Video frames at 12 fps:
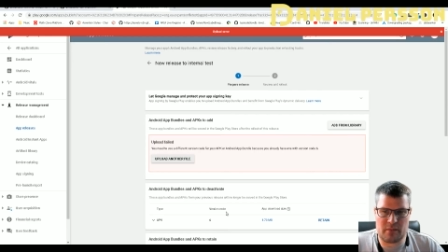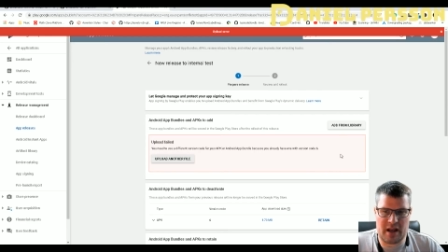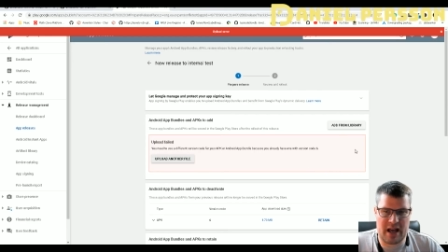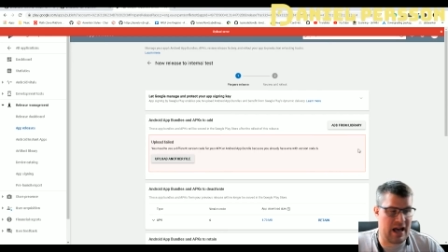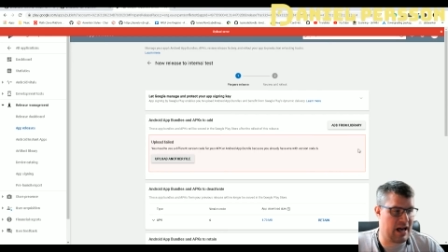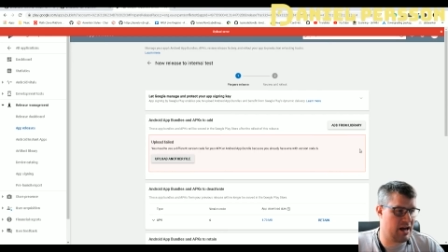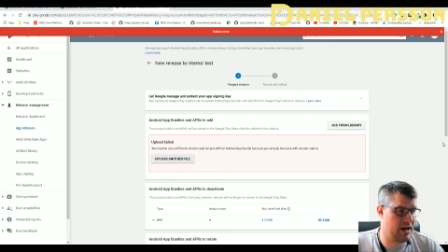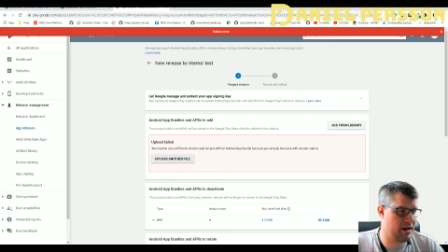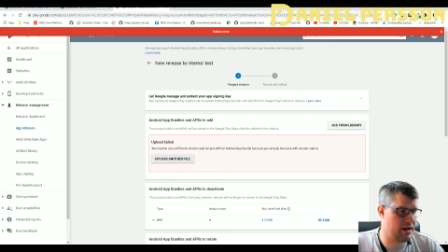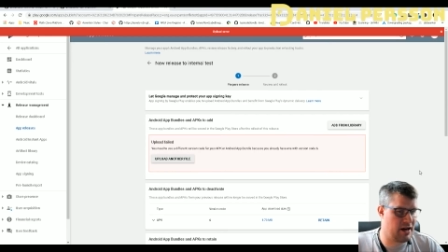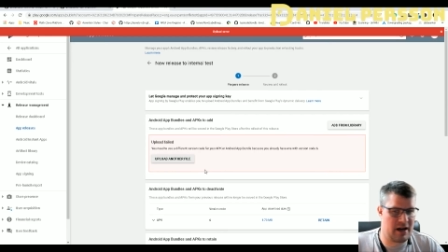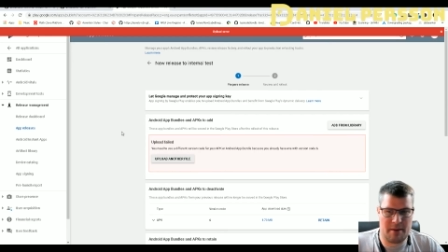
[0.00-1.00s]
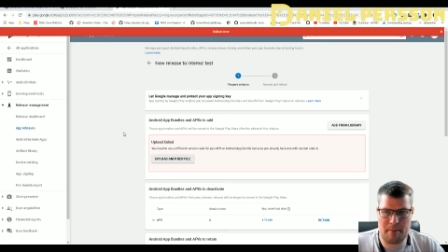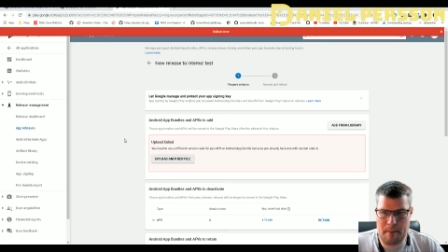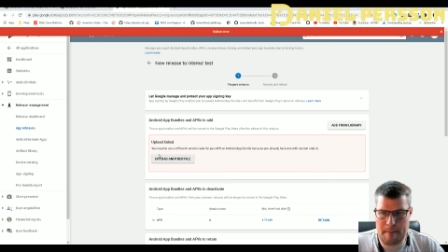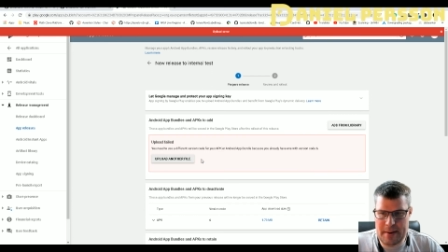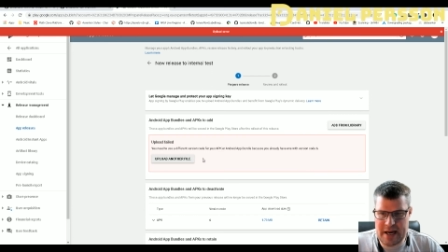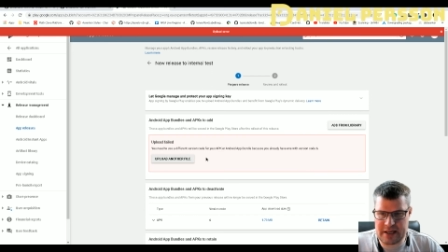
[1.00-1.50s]
And I'm
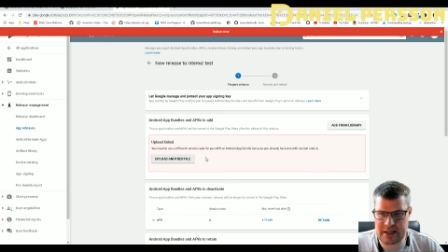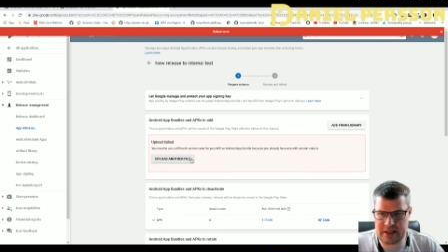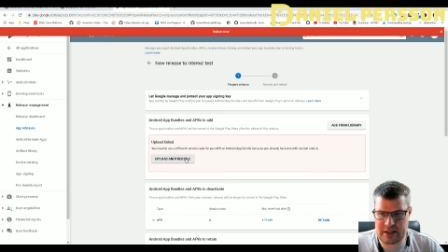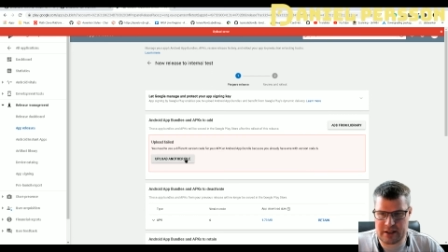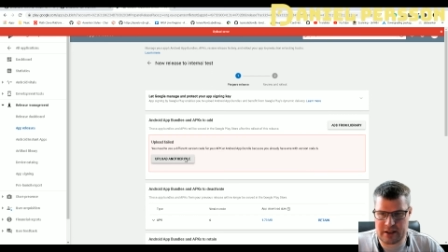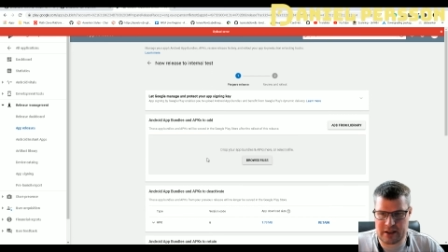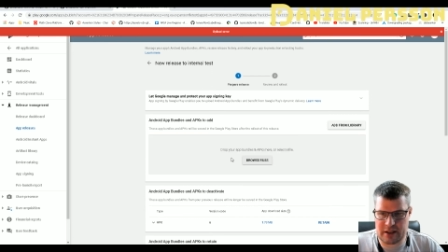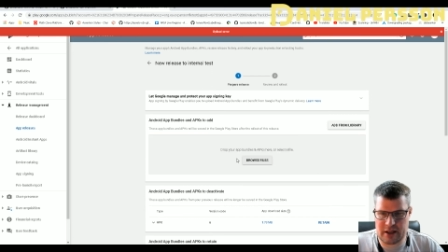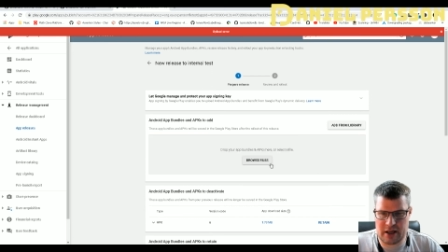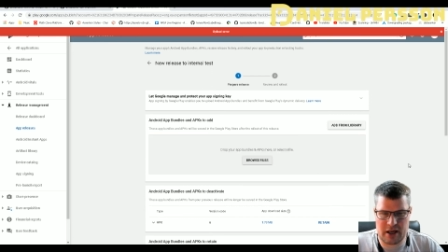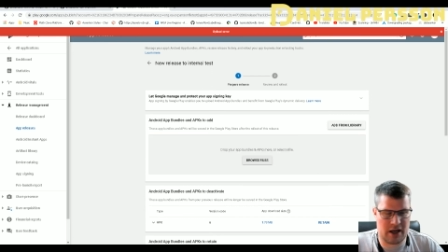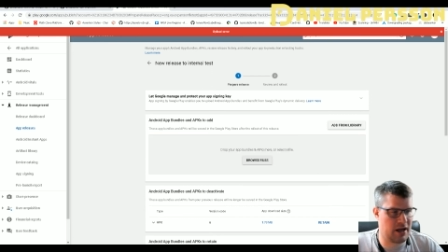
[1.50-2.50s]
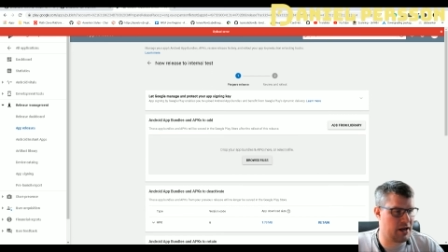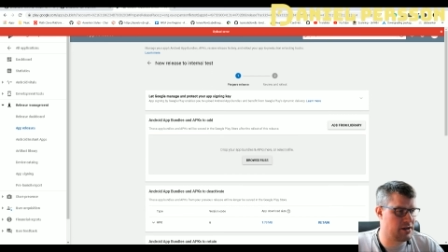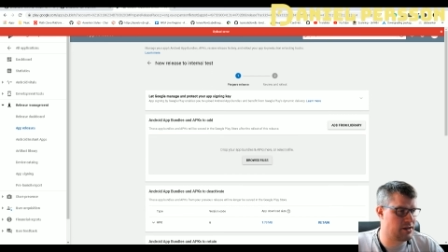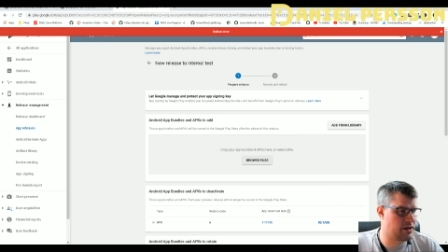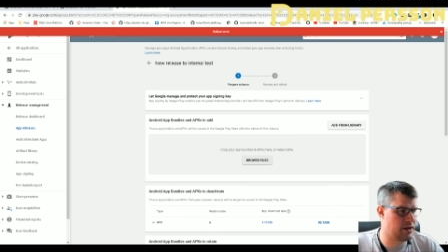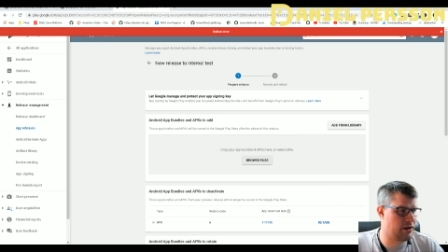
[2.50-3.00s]
back
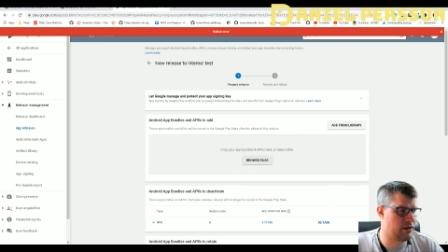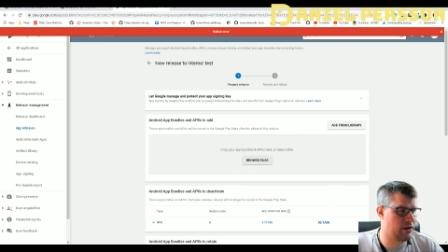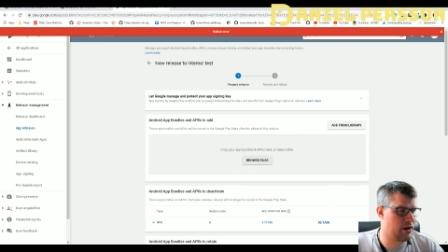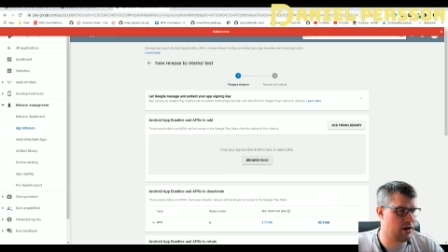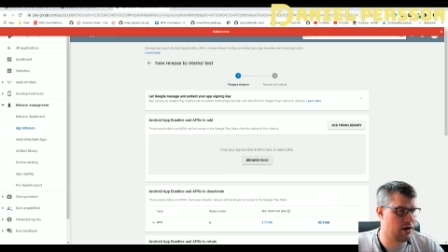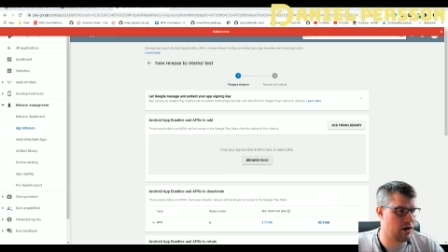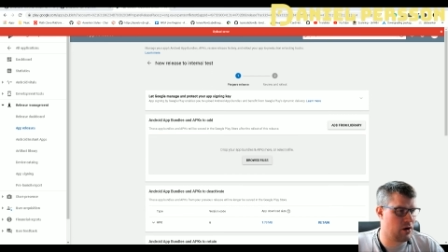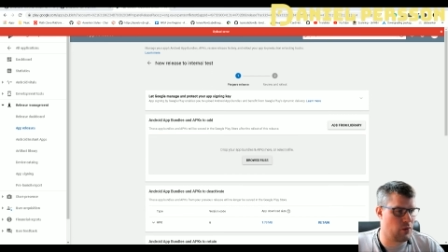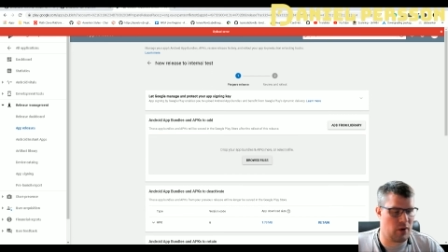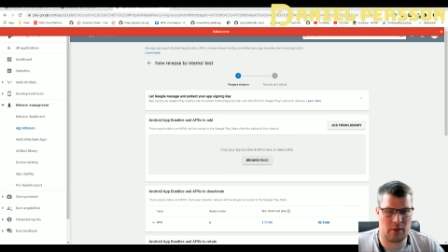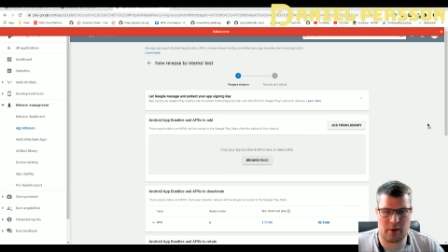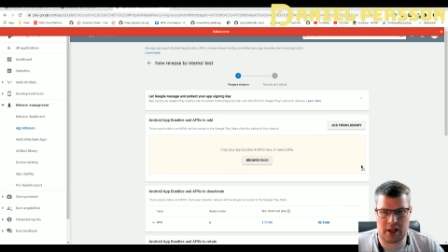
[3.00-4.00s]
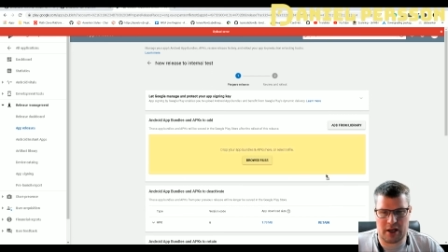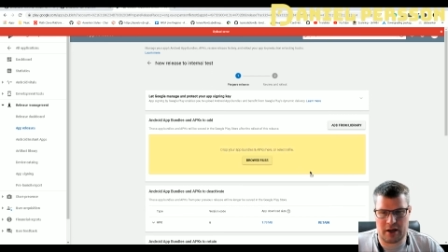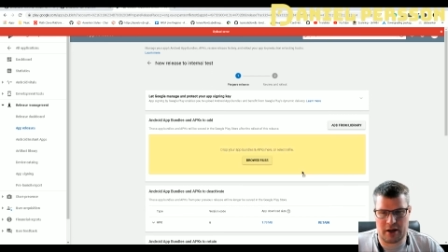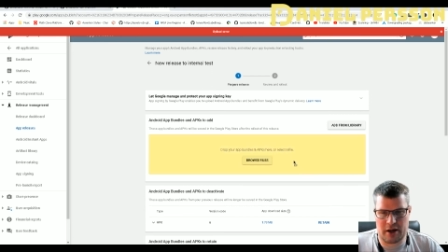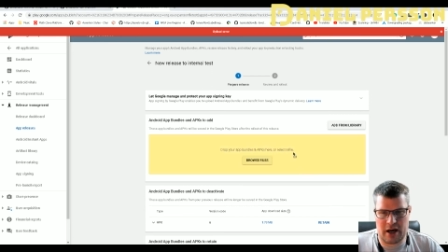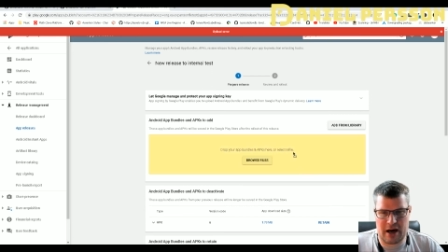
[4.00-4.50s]
and we will
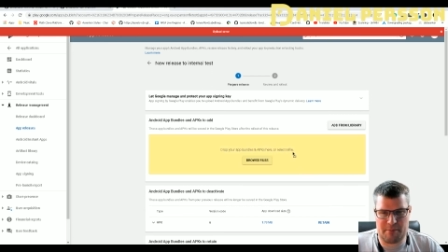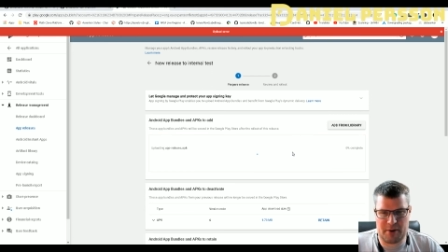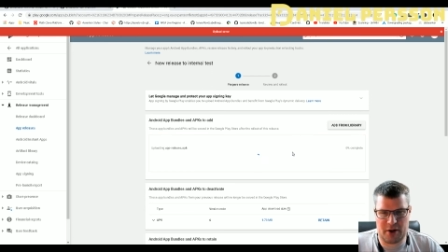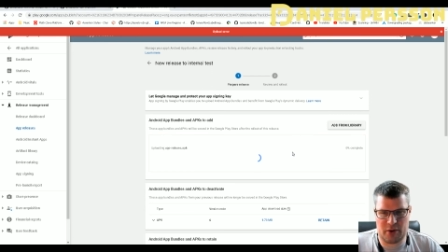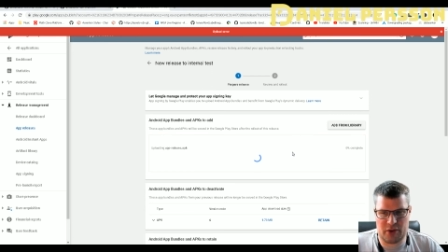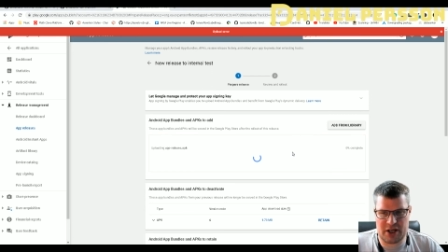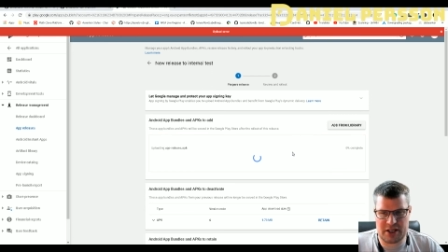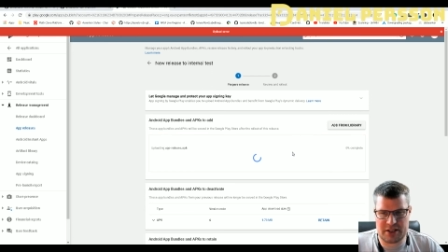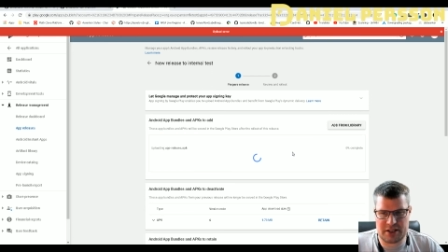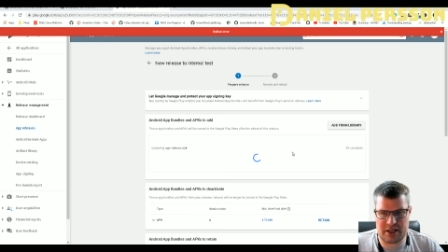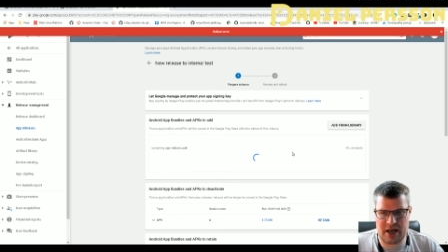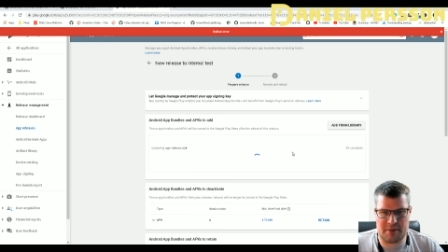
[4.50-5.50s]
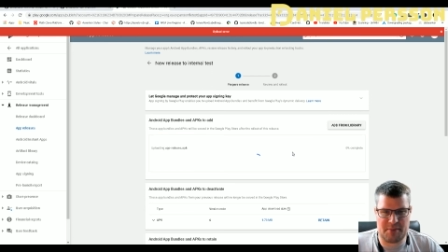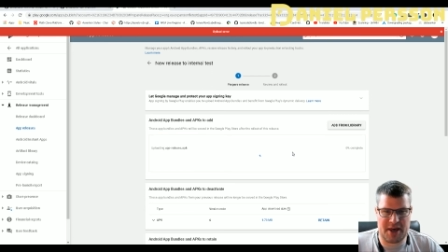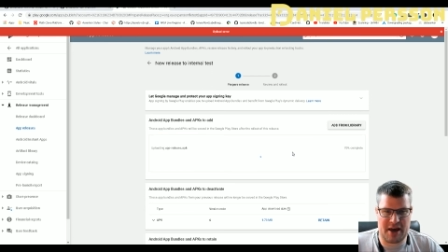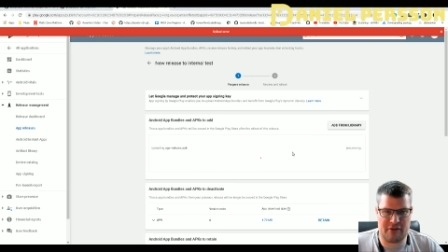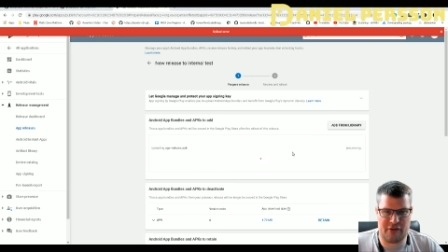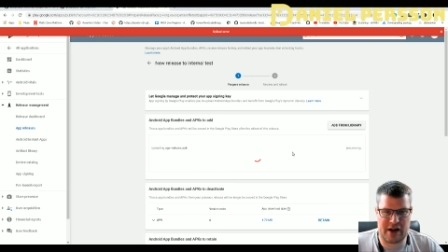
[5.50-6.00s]
upload this
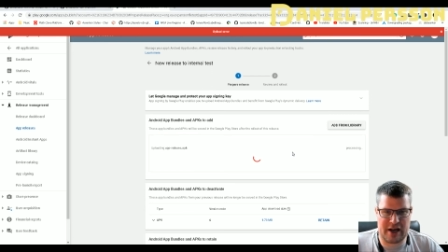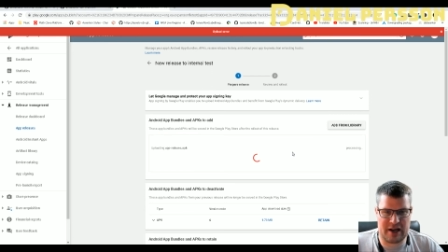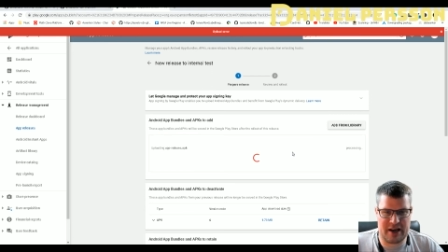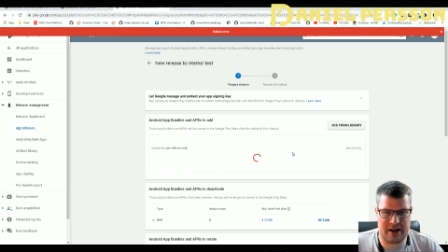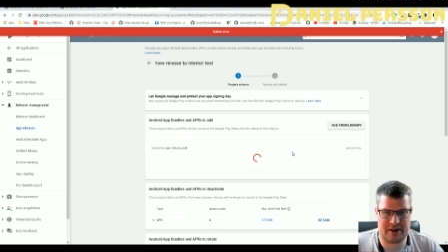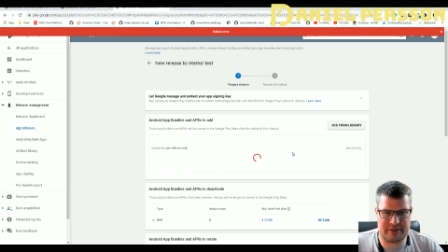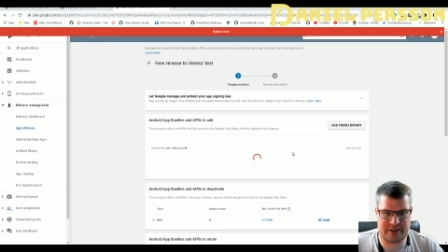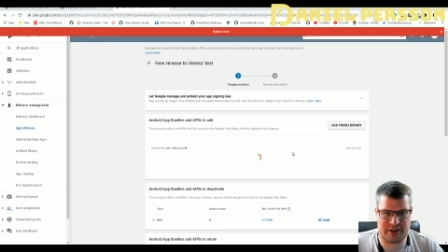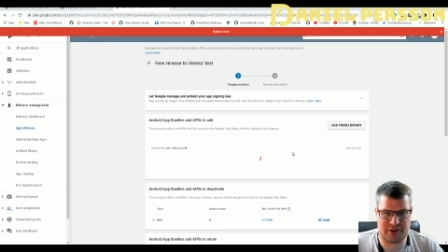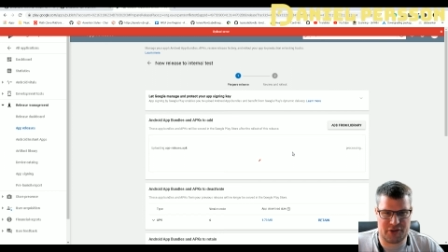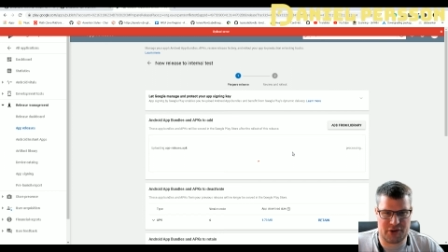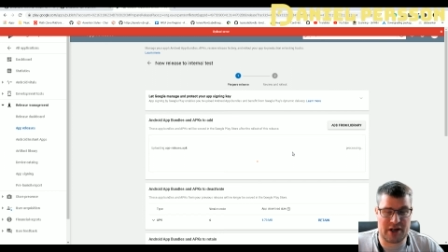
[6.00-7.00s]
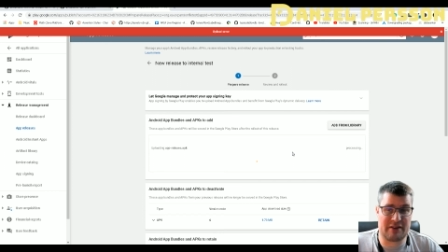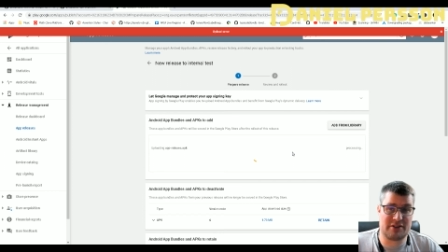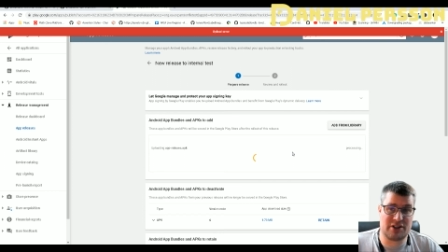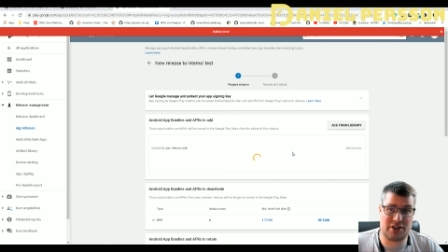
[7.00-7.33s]
APK file here after I've